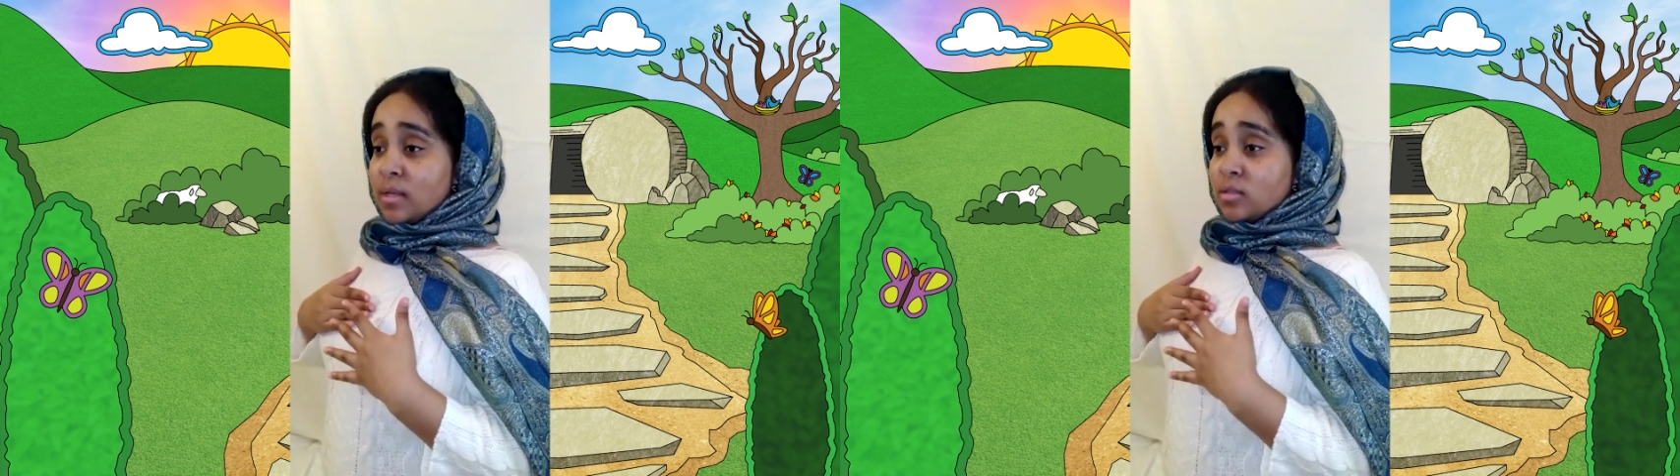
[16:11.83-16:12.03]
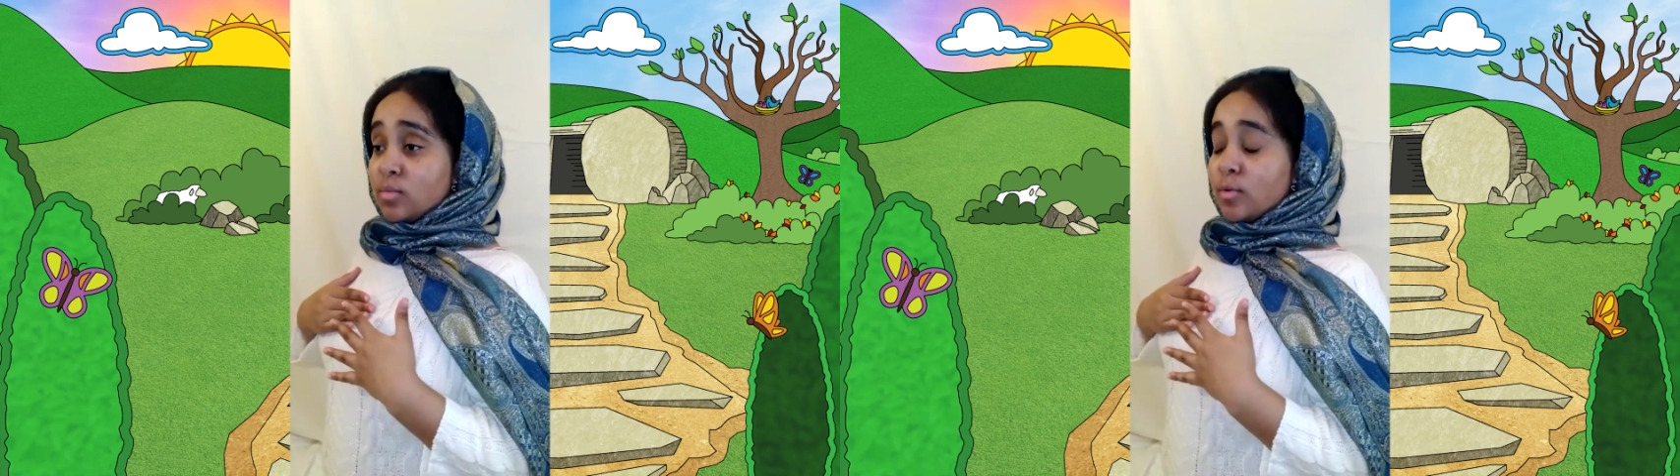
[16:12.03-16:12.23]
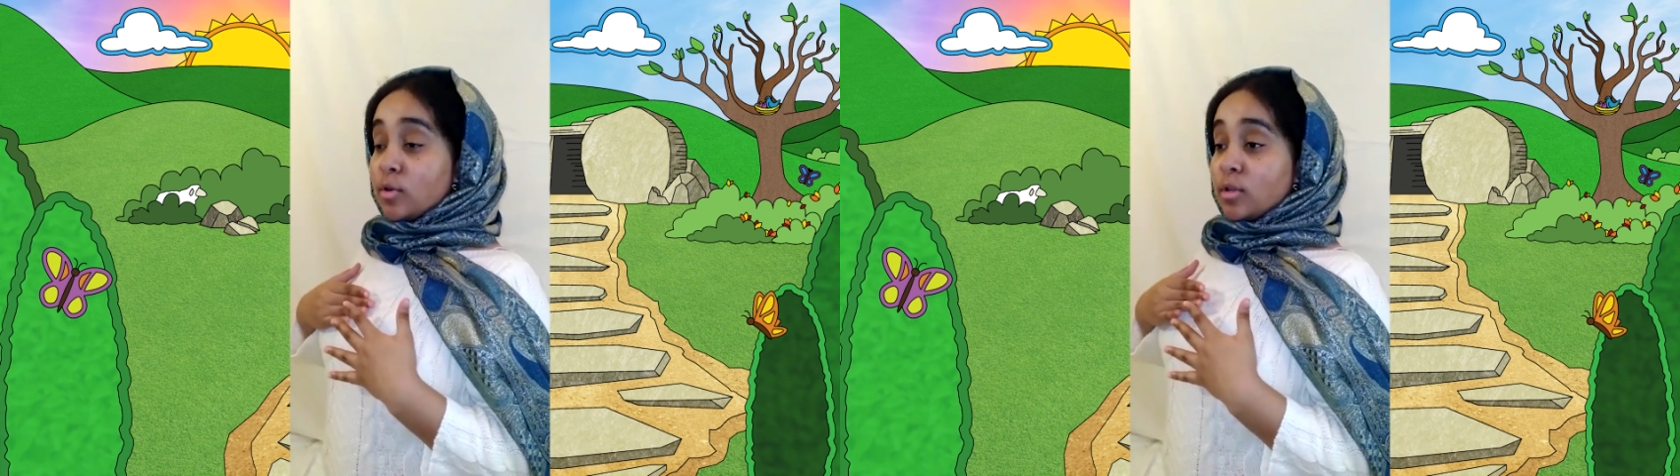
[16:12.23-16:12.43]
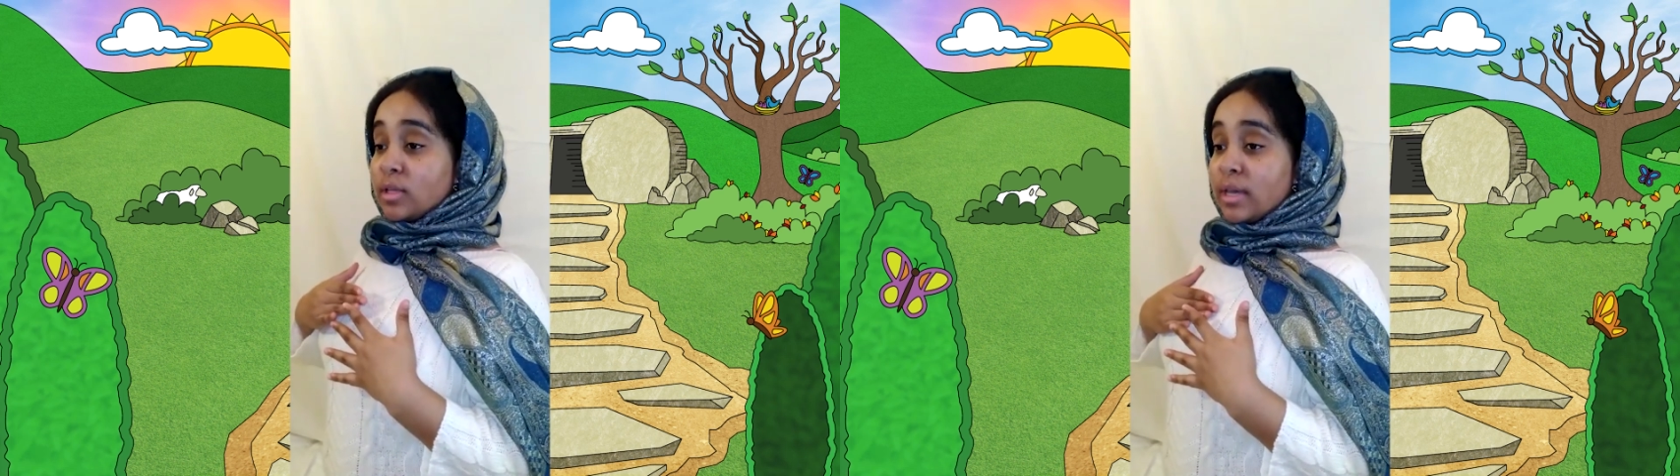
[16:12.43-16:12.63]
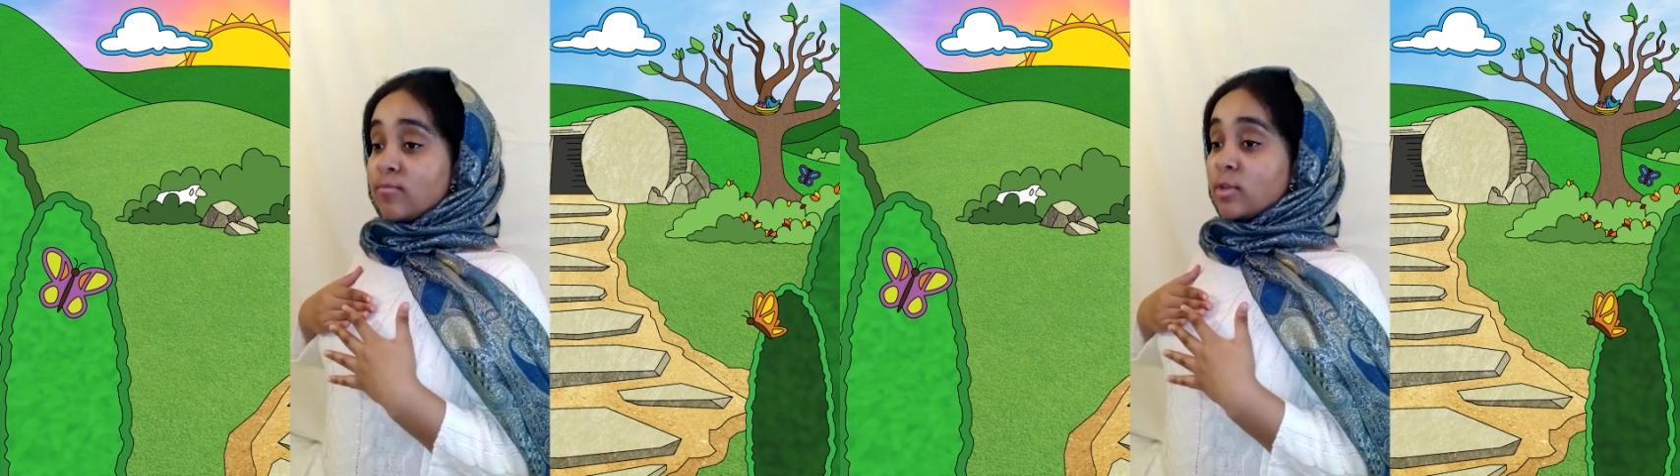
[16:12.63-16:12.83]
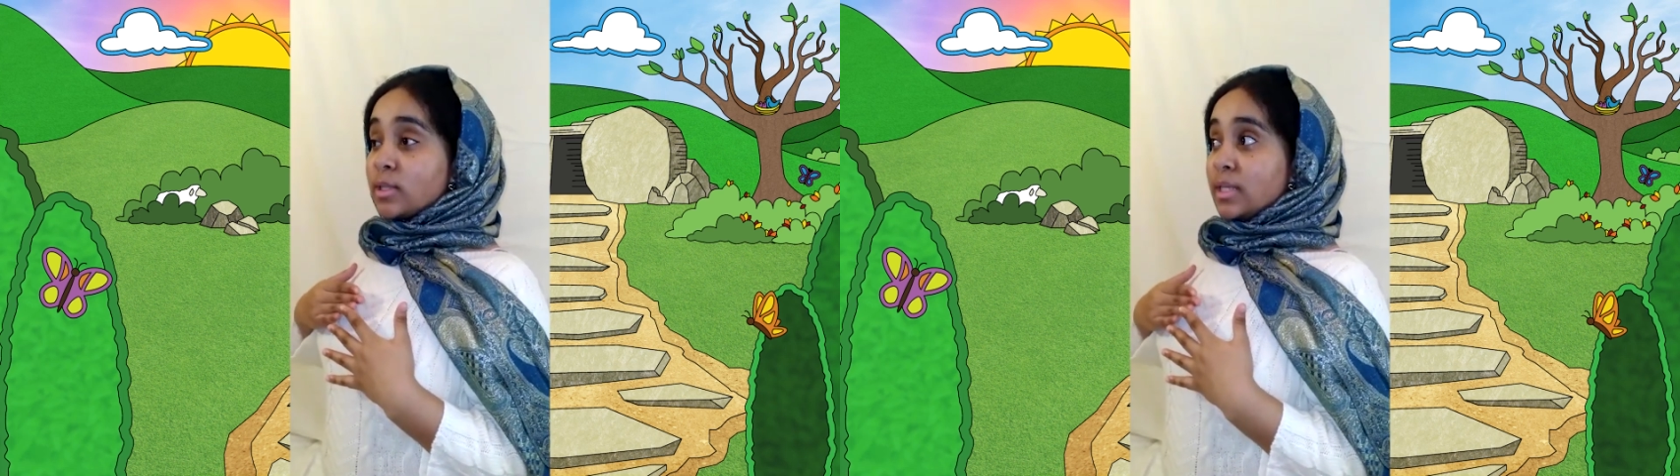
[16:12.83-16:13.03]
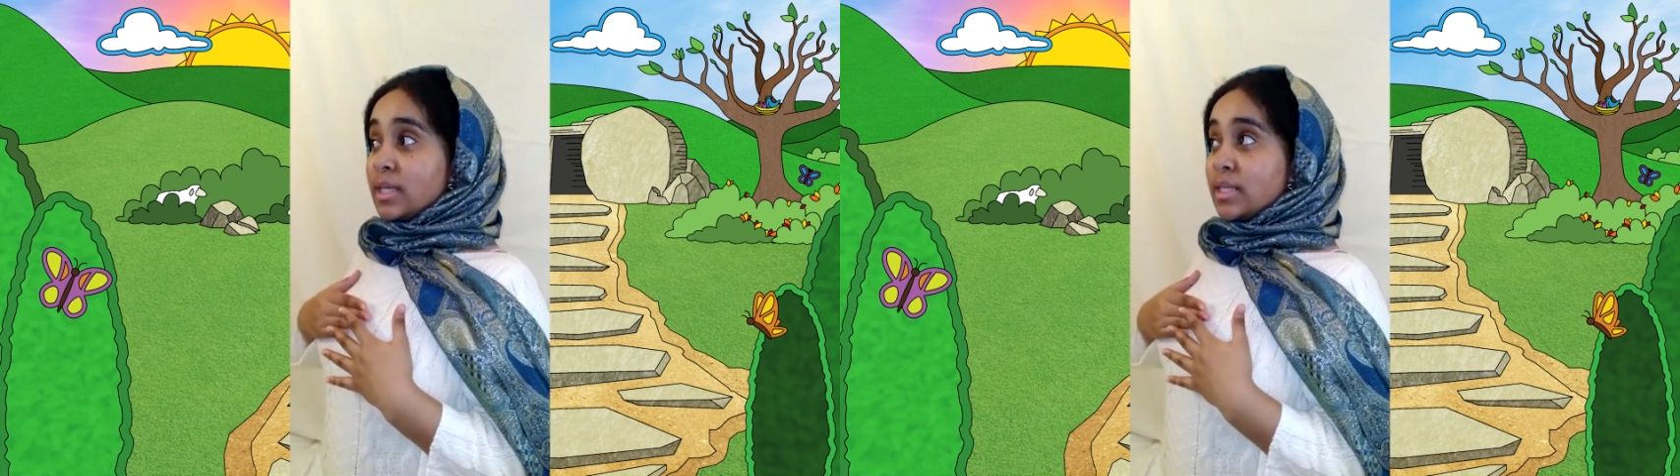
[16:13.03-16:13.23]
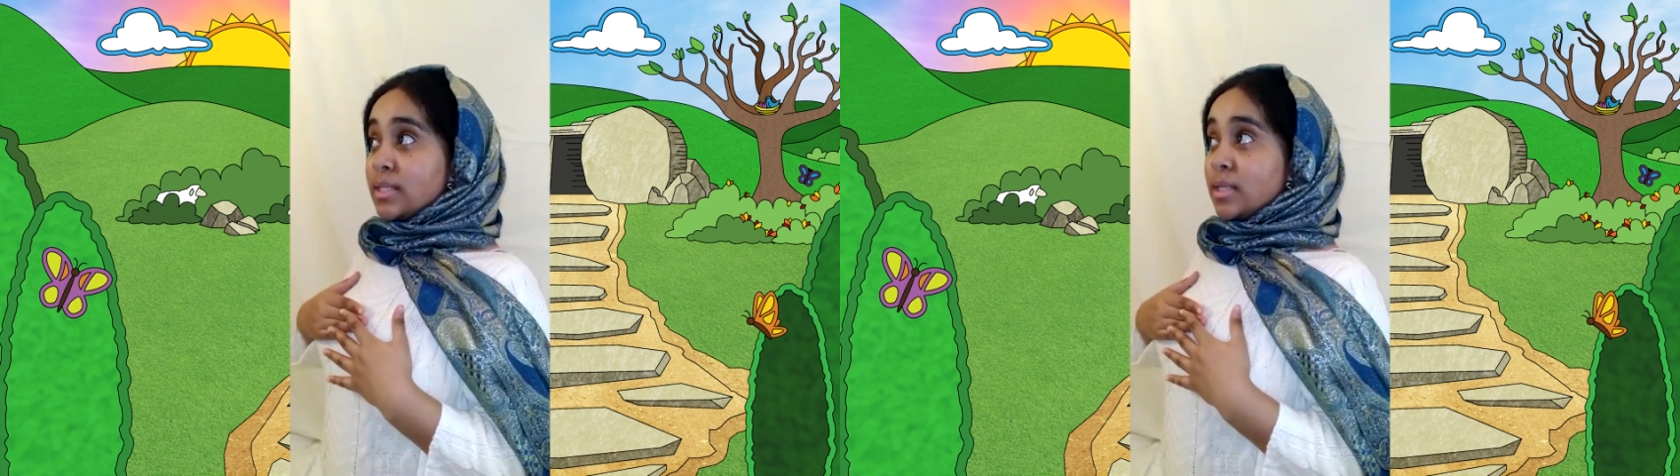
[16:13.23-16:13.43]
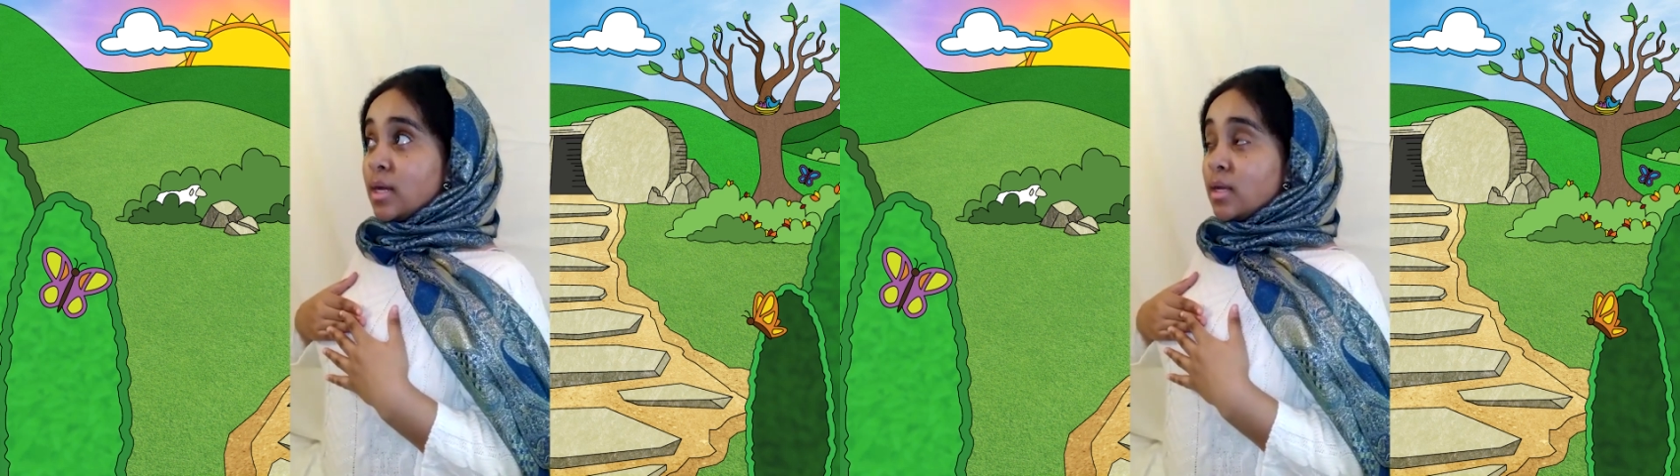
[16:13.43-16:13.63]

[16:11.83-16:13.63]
to proclaim release